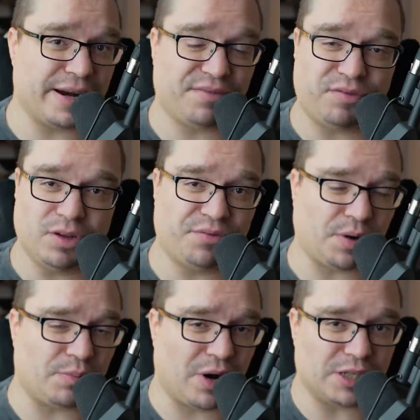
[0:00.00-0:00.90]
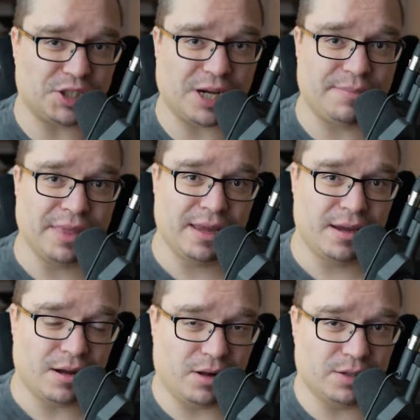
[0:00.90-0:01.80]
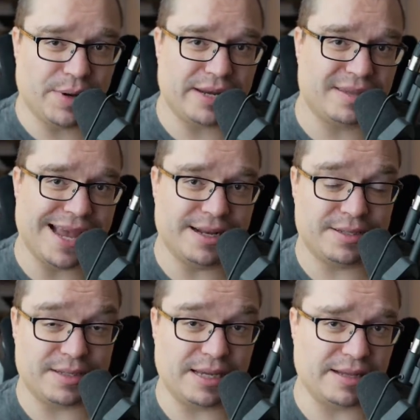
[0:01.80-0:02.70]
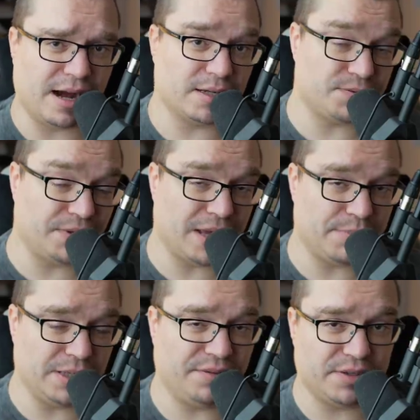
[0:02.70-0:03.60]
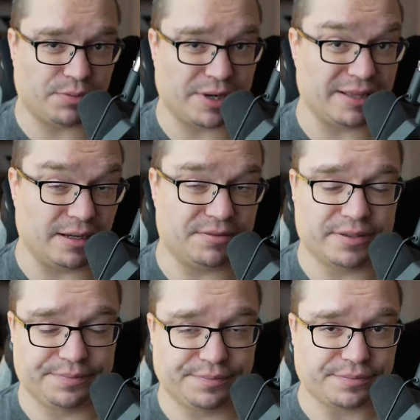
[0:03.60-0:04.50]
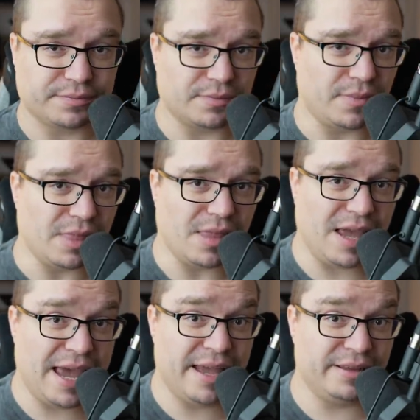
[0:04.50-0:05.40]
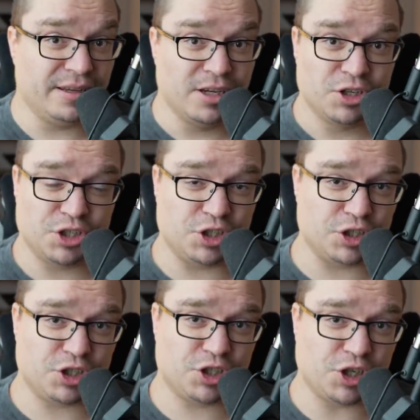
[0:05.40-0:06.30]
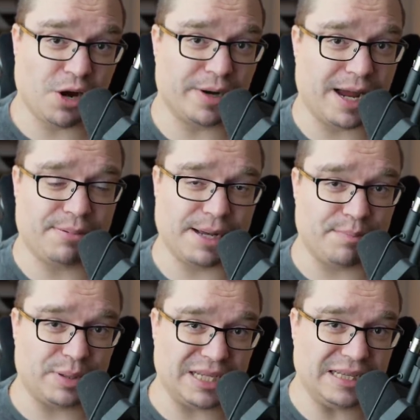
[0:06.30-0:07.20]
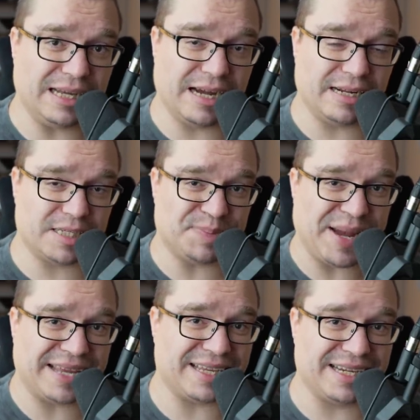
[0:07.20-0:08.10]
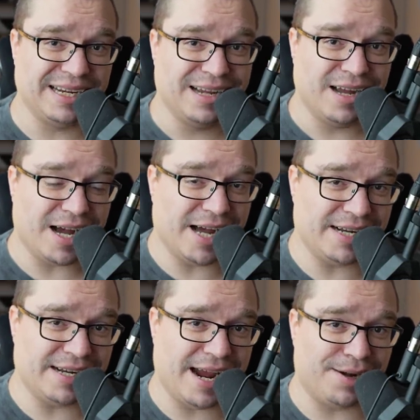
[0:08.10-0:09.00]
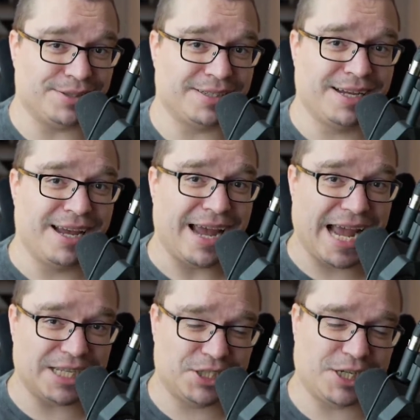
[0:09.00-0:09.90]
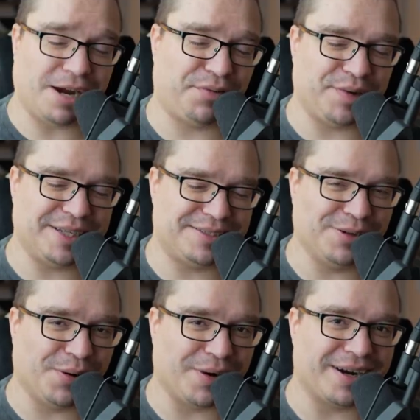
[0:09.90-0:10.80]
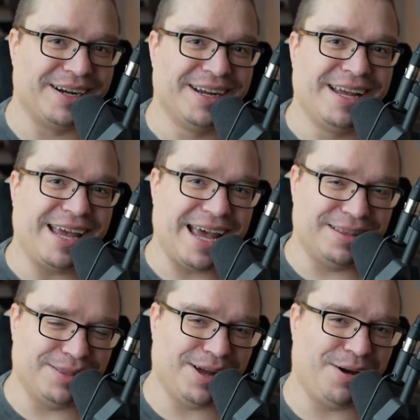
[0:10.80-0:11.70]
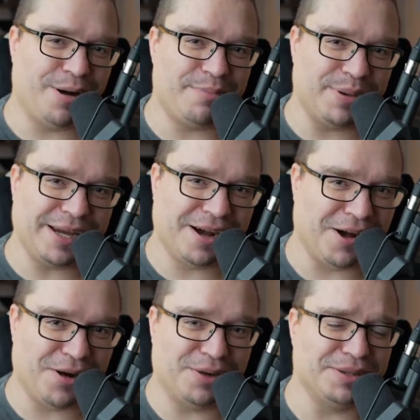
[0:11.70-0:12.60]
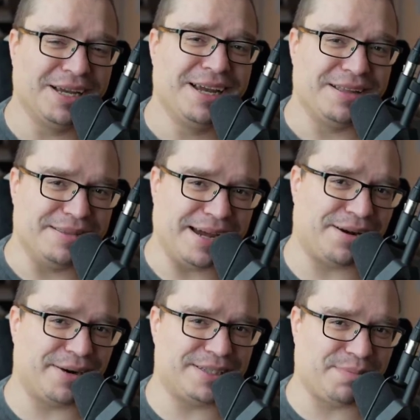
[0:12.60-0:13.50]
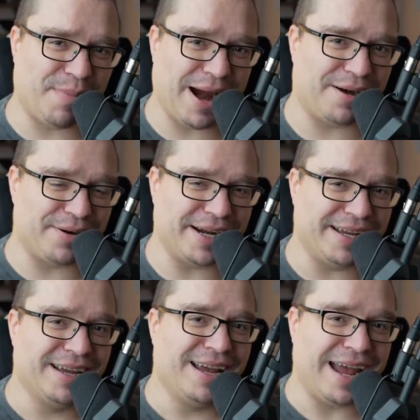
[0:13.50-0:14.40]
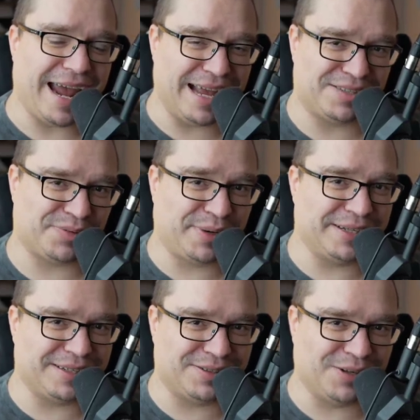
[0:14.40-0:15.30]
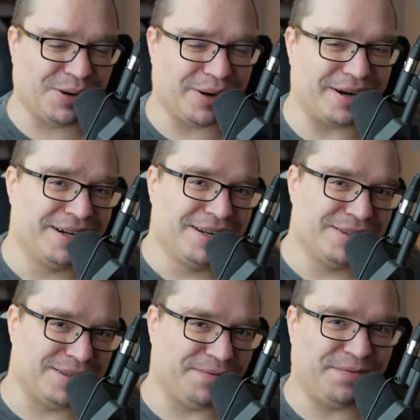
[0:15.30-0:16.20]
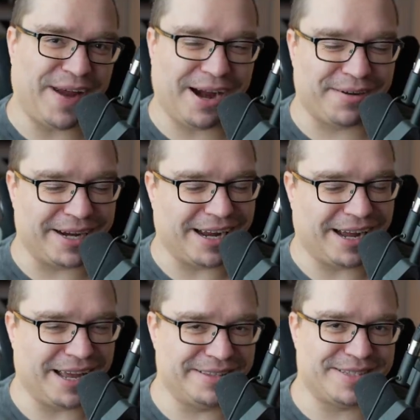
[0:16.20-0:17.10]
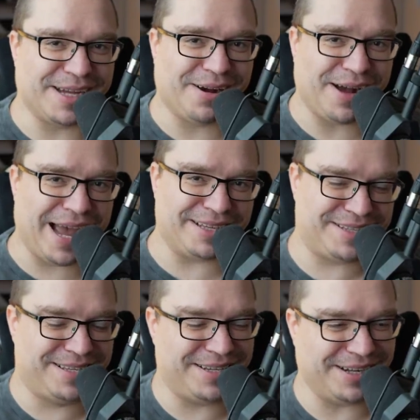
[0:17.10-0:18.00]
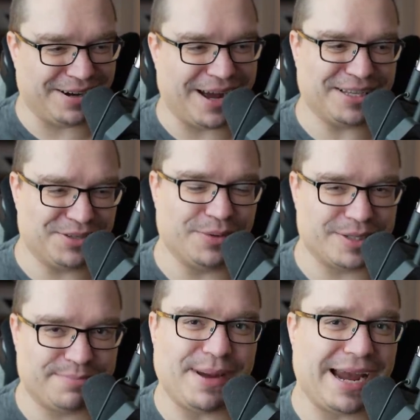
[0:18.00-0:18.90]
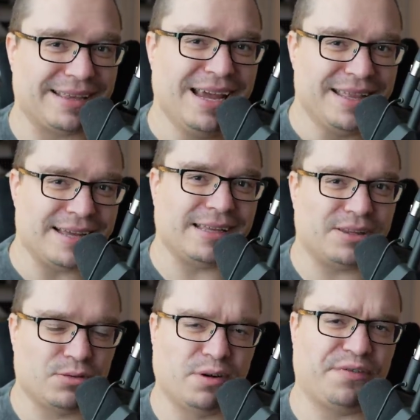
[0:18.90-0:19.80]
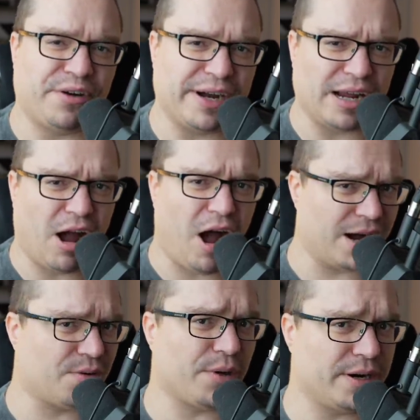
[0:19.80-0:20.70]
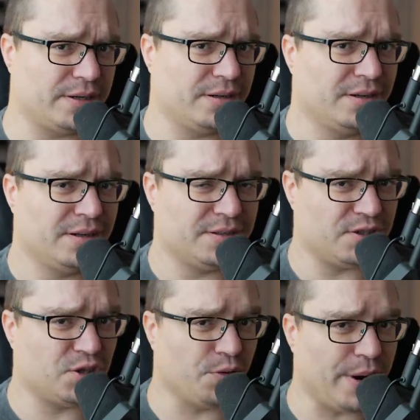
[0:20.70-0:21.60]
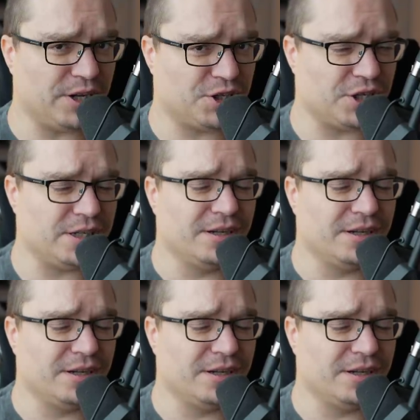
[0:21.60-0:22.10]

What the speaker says: flew from Russia all the way to Tennessee. Knoxville, I believe, is where he lives. And she just showed up completely unexpected, unannounced, at Geoffrey's door. And lo and behold, there is Mary answering the door to Varia. And so, as you expect, that led to a very awkward situation.